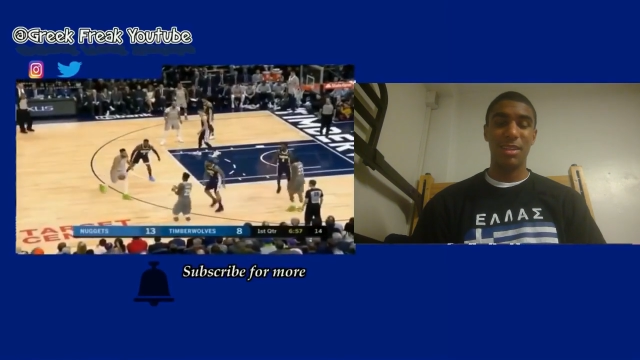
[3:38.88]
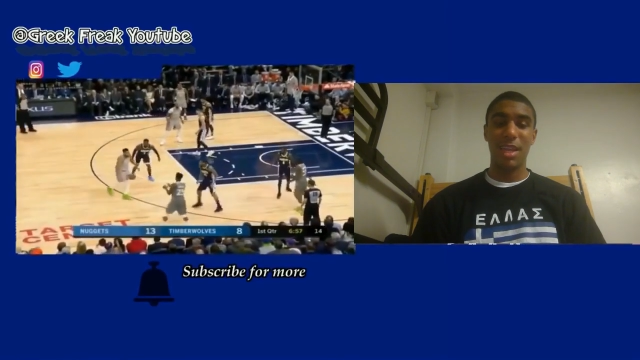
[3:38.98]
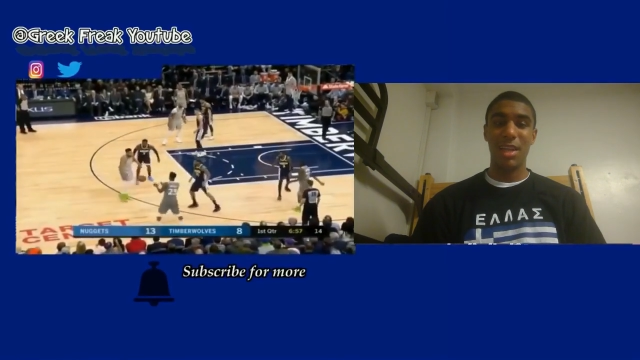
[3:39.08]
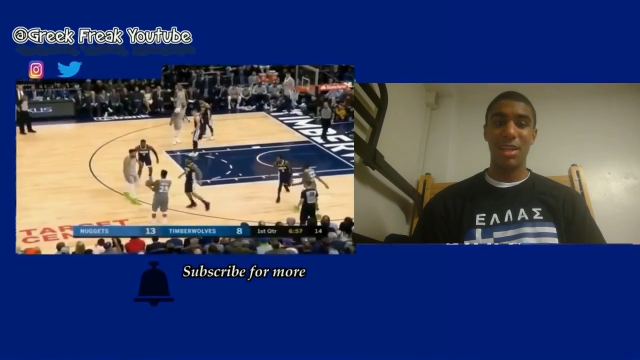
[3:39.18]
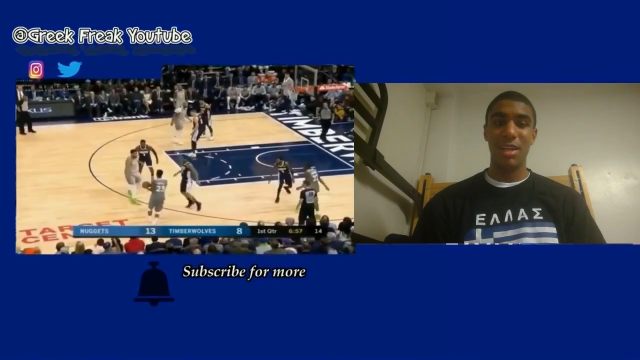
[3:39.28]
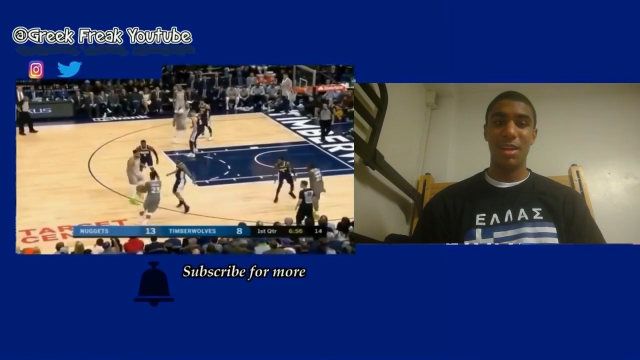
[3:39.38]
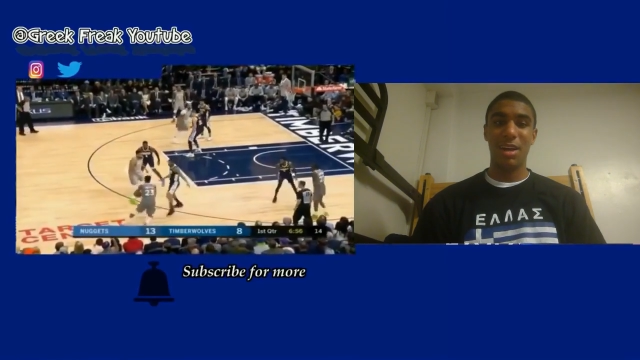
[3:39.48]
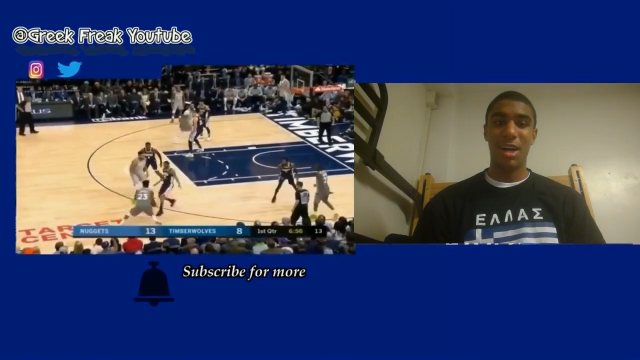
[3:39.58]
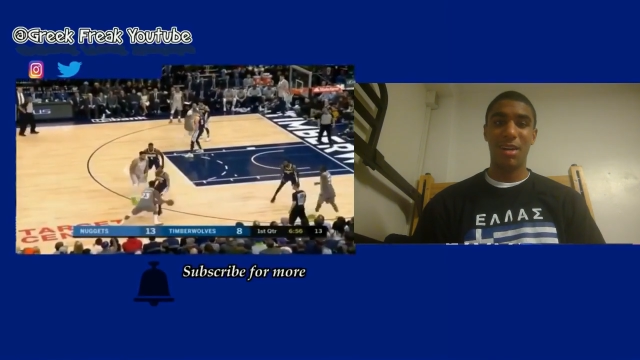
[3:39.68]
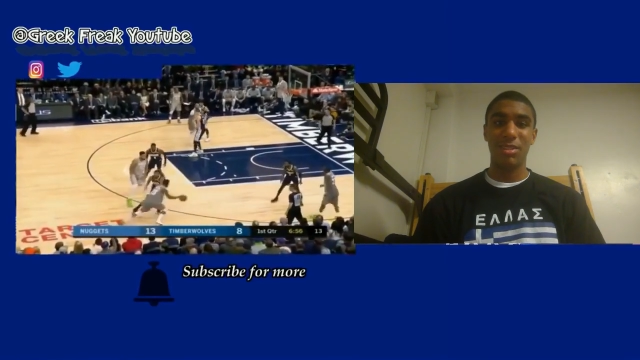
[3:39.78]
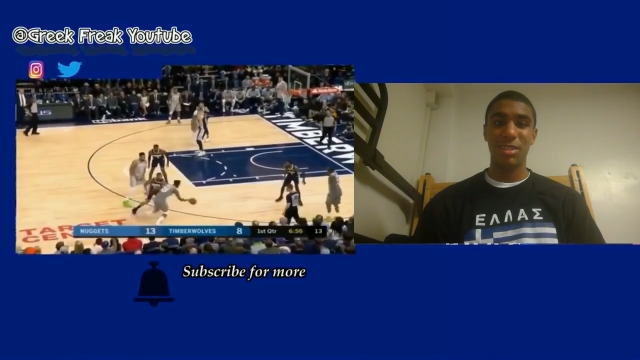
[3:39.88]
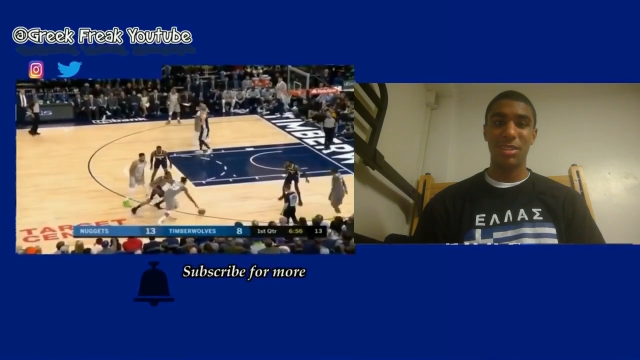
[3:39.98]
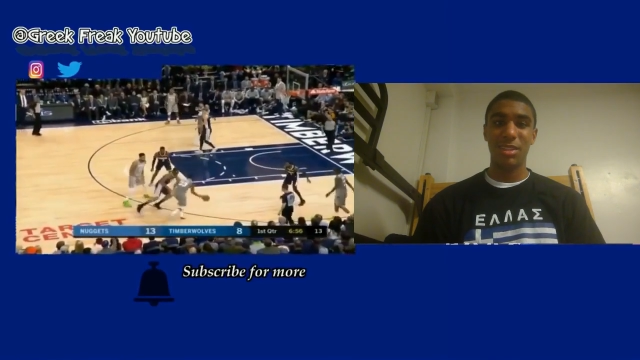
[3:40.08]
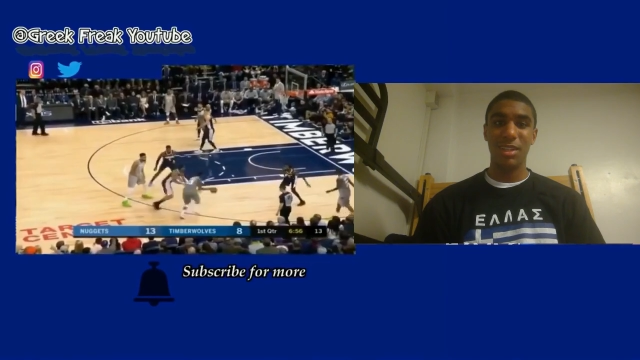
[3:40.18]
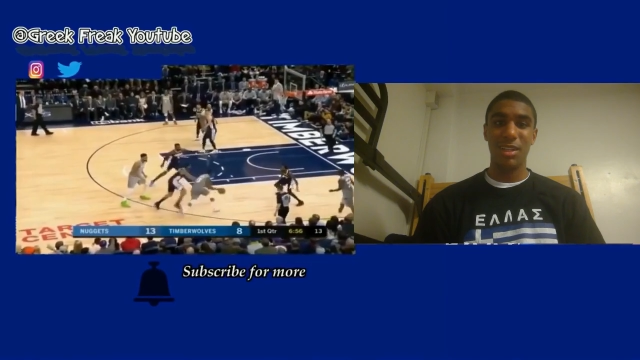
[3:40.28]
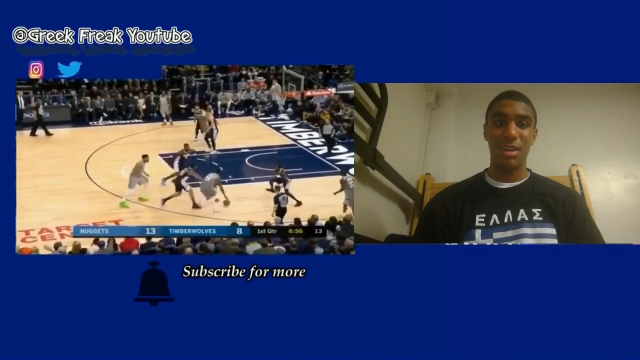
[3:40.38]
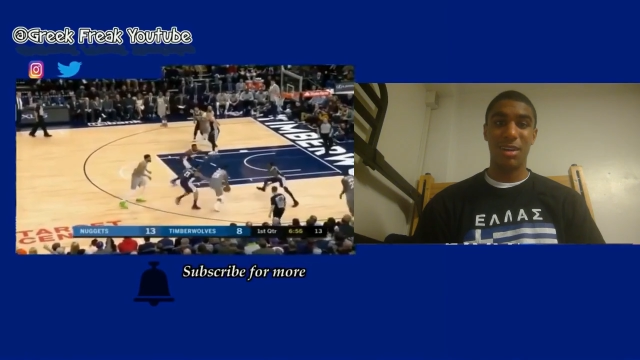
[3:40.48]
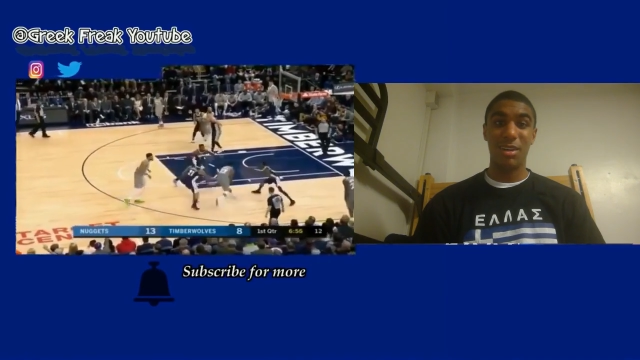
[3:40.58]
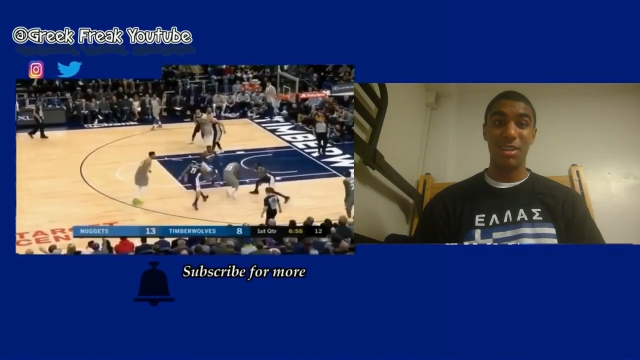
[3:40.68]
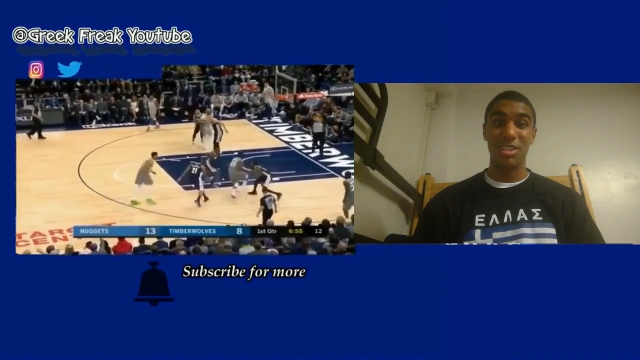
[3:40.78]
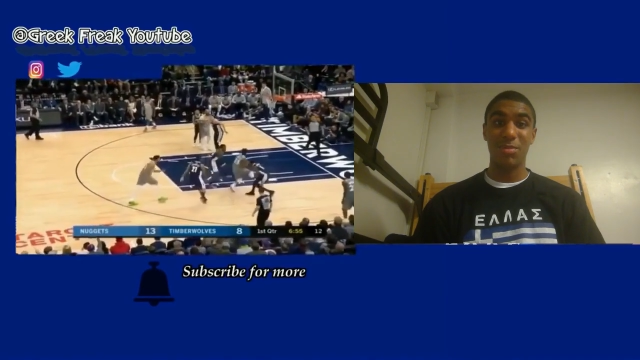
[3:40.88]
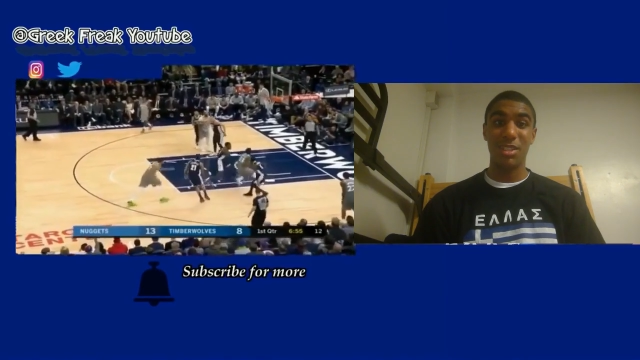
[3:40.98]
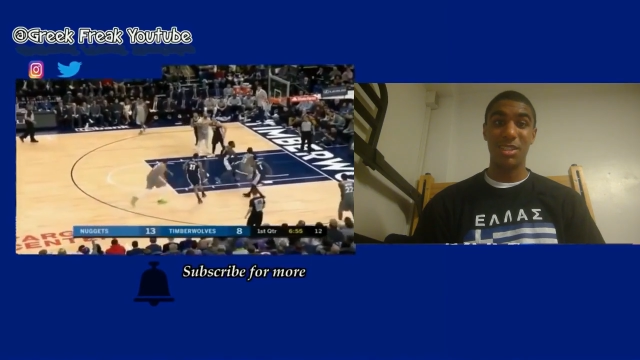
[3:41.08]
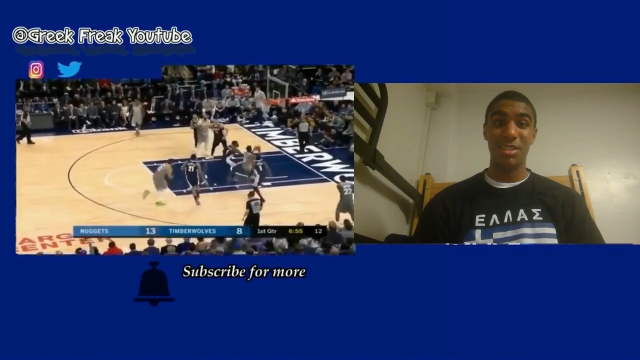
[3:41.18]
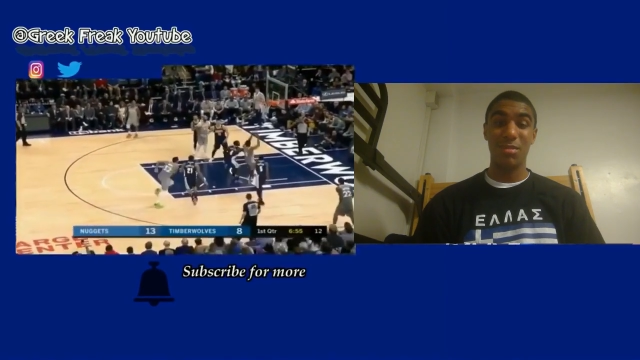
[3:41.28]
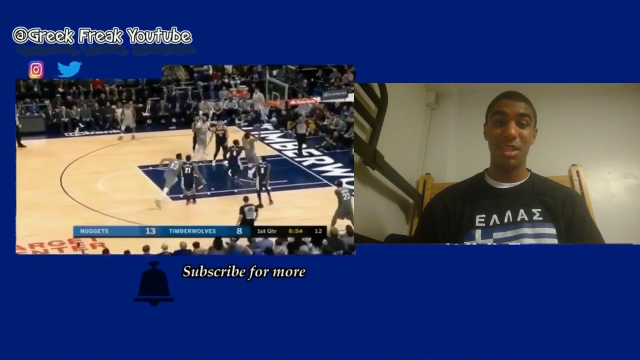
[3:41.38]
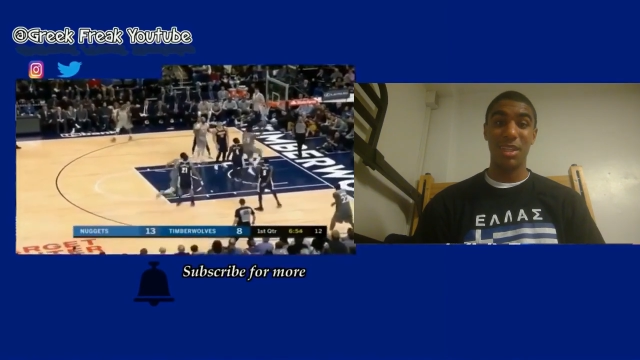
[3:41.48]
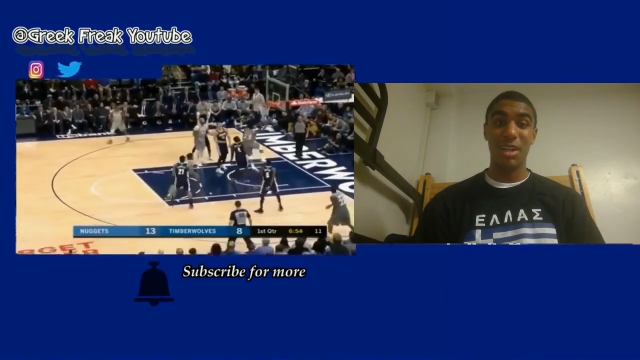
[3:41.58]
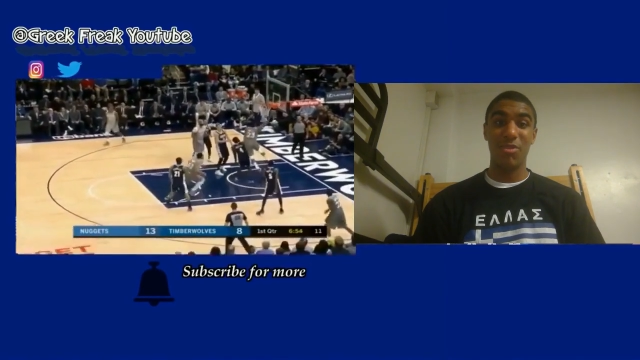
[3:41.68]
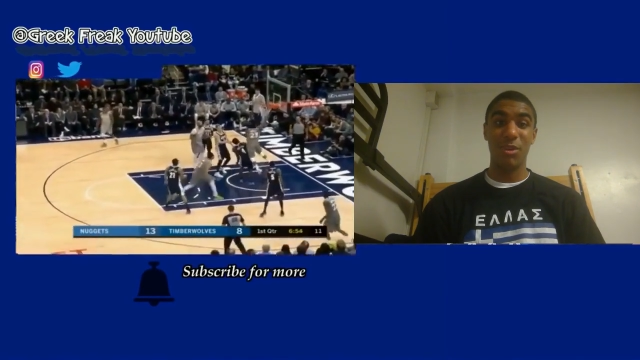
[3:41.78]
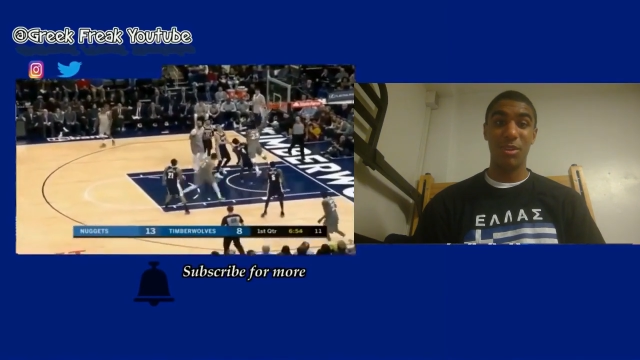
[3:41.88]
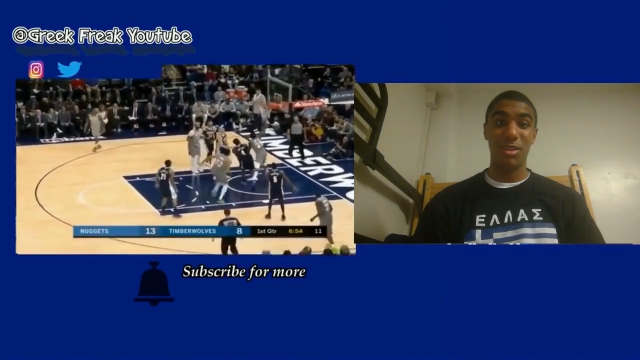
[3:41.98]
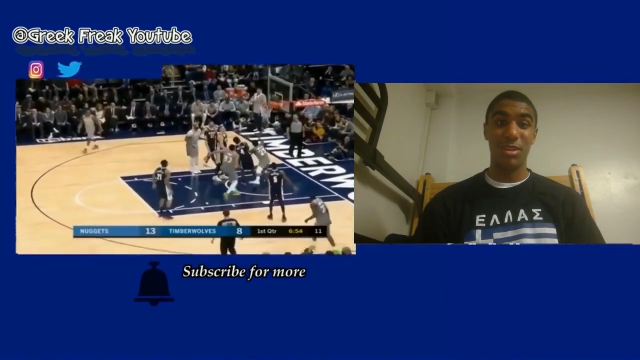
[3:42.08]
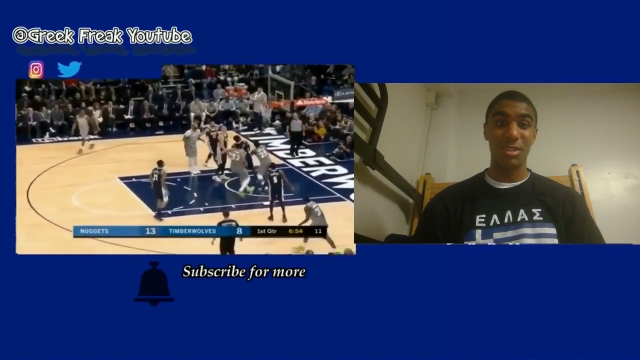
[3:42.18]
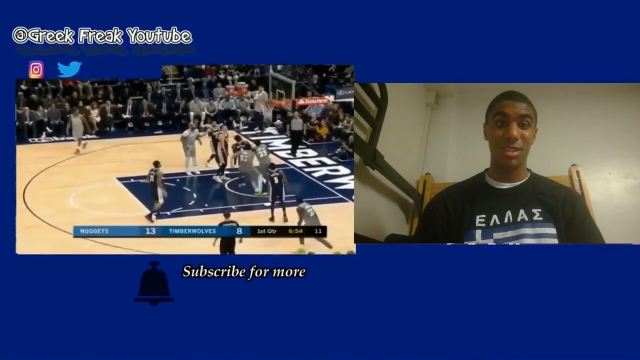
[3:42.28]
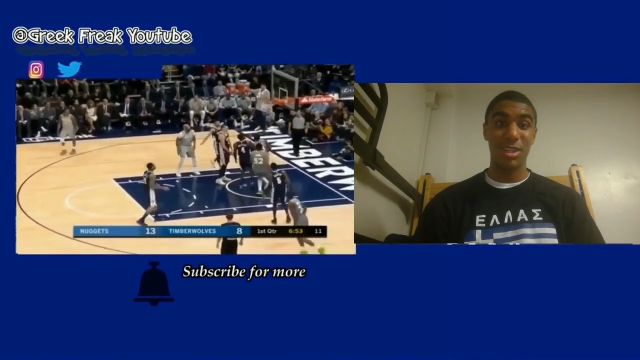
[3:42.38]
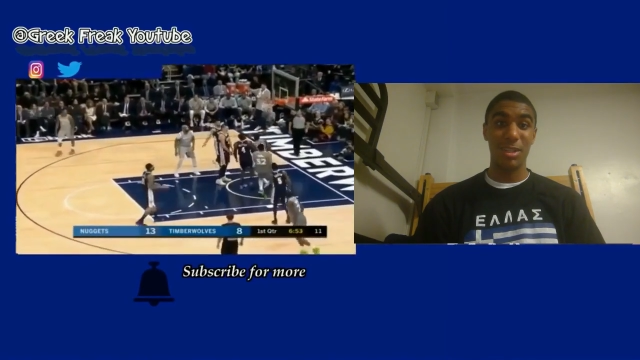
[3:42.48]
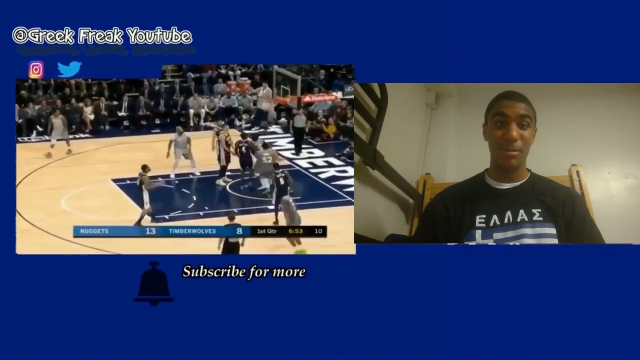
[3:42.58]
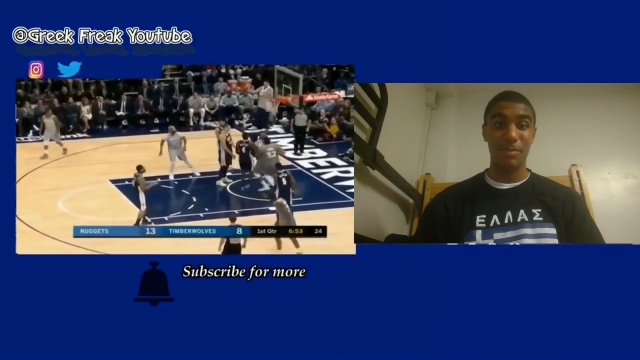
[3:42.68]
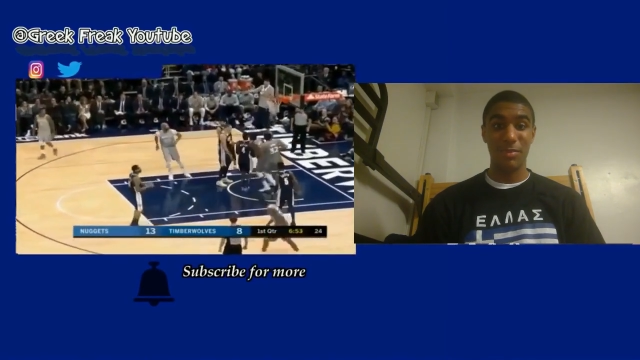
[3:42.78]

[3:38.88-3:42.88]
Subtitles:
they obviously aren't expecting to be there for the long term.